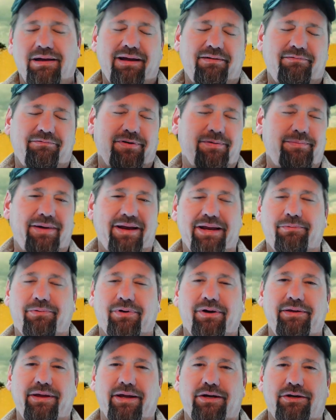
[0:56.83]
from
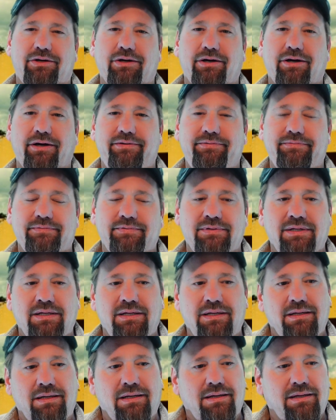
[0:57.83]
anywhere they could
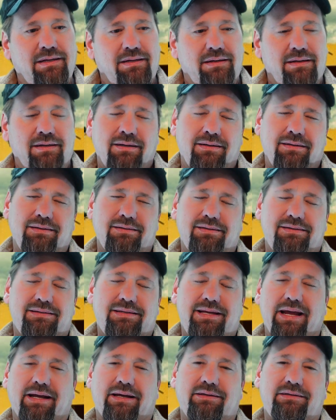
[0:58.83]
and
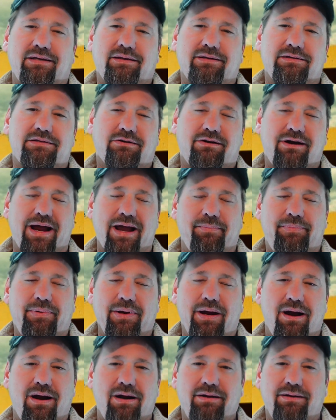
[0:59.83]
take it to the
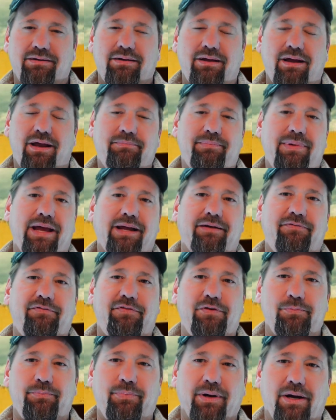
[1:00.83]
scrapyard and make a
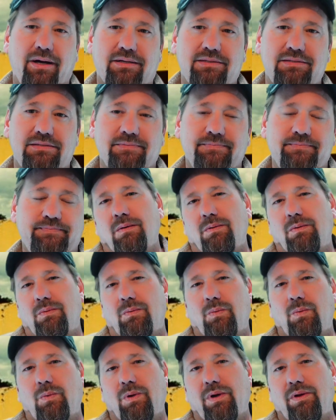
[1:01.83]
few bucks.
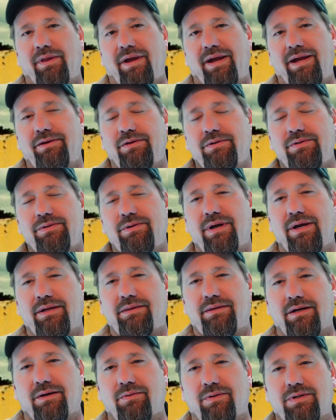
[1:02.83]
Well, they knew that
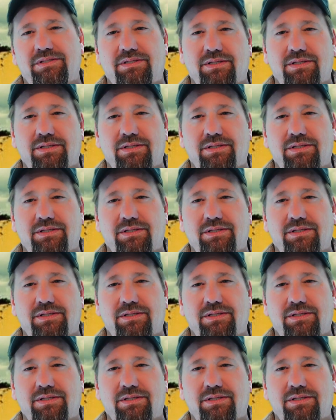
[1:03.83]
there was